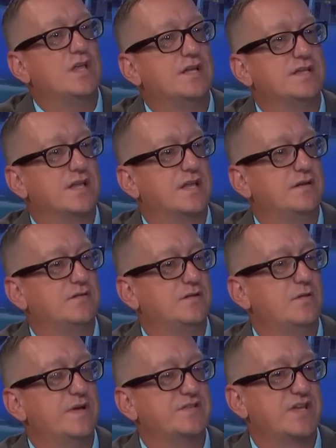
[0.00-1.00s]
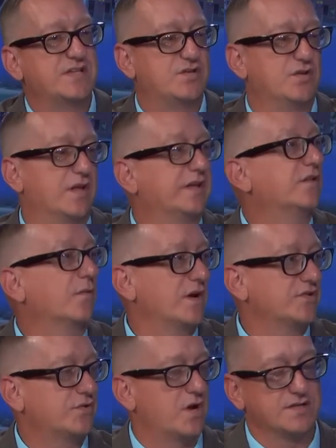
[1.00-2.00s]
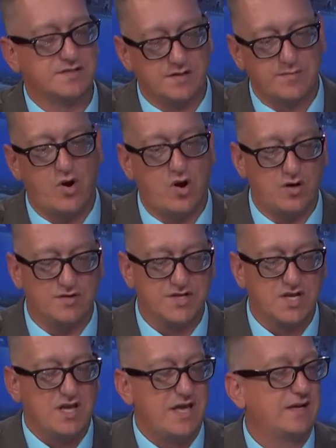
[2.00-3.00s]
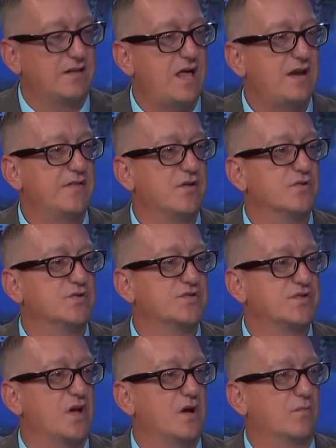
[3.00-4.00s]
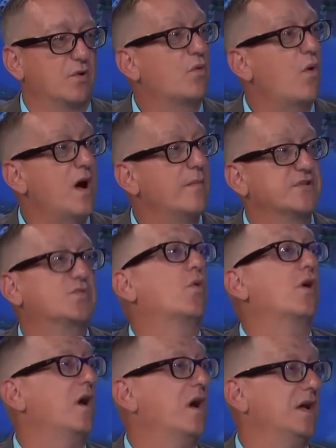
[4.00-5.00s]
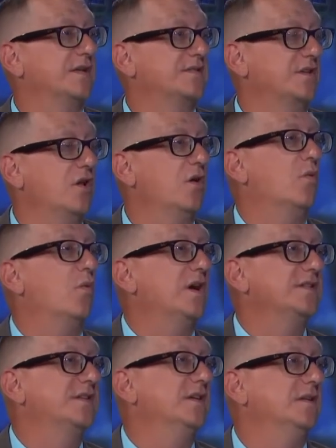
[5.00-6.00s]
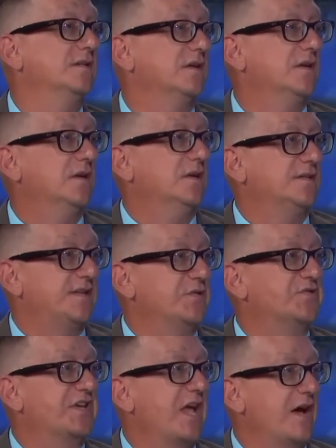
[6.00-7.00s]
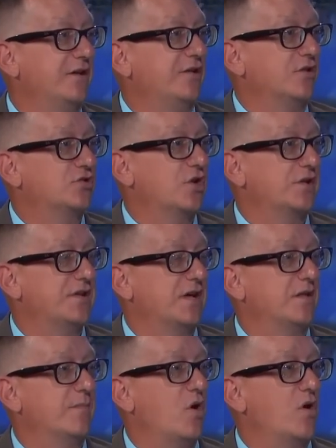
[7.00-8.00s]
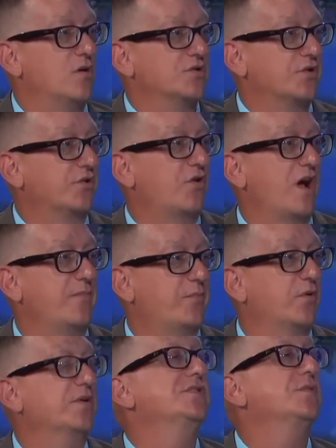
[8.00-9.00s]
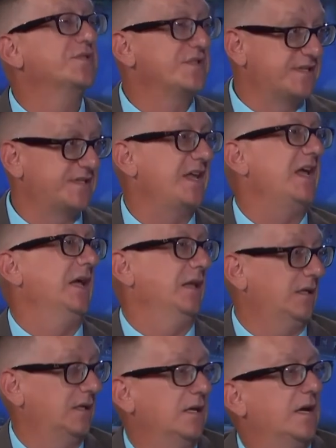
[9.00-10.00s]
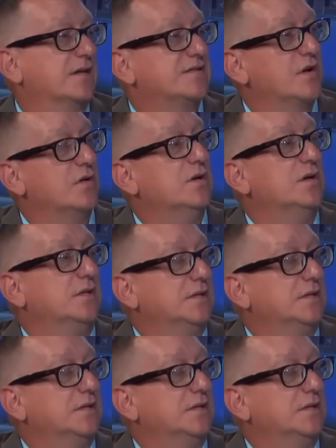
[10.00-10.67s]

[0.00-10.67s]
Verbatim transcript: and, and you mentioned that too, like the restaurants and the bars, mm-hmm. and a lot of those um, requirements weren't us. You know, it wasn't St. it was the county that no. shut down the bars it was or the, the state. breweries. It was the state. Exactly. Yeah, was, so. and, and,